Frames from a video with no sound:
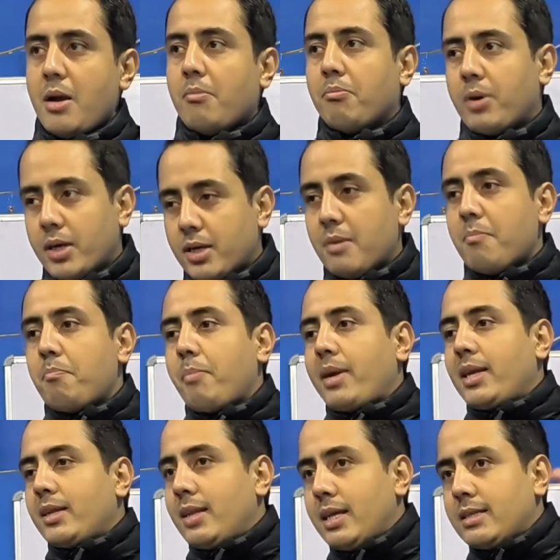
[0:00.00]
But
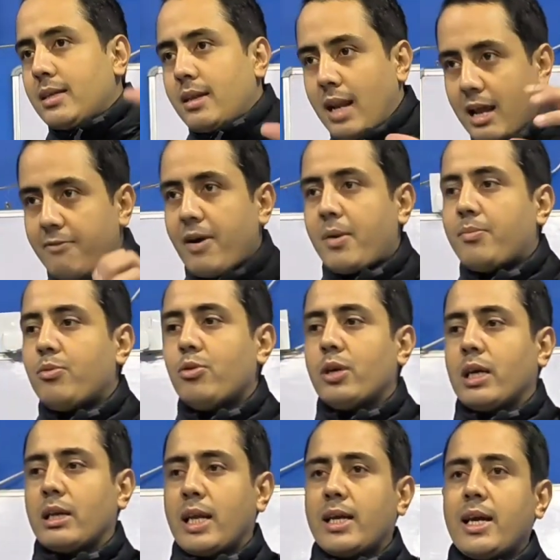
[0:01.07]
many things in life are
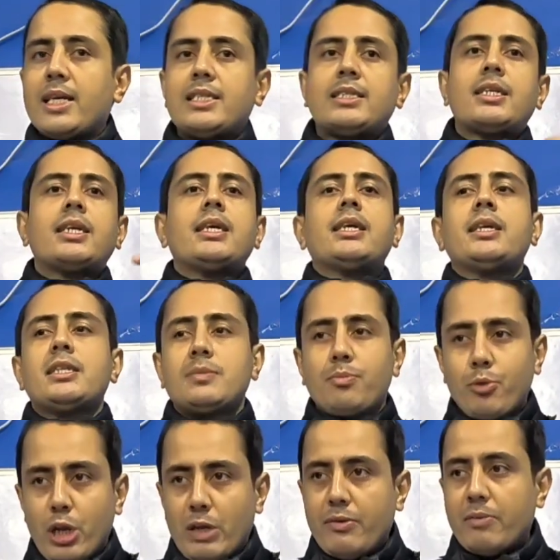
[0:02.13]
boring. Like studying is
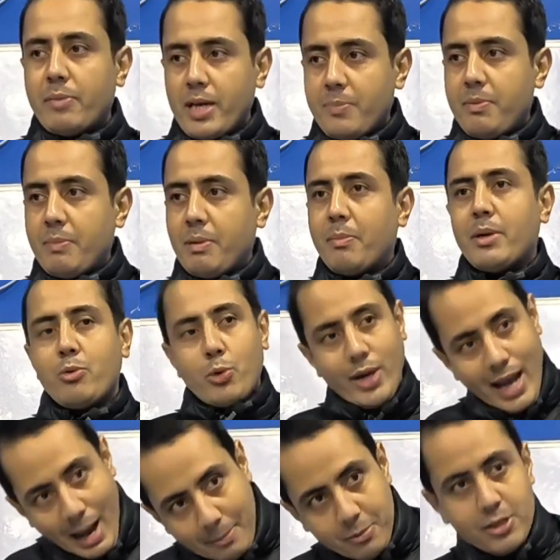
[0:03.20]
boring for many people, but we
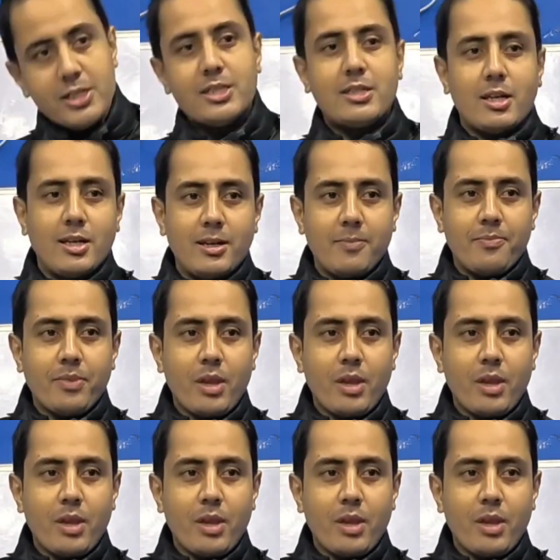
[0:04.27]
have to study.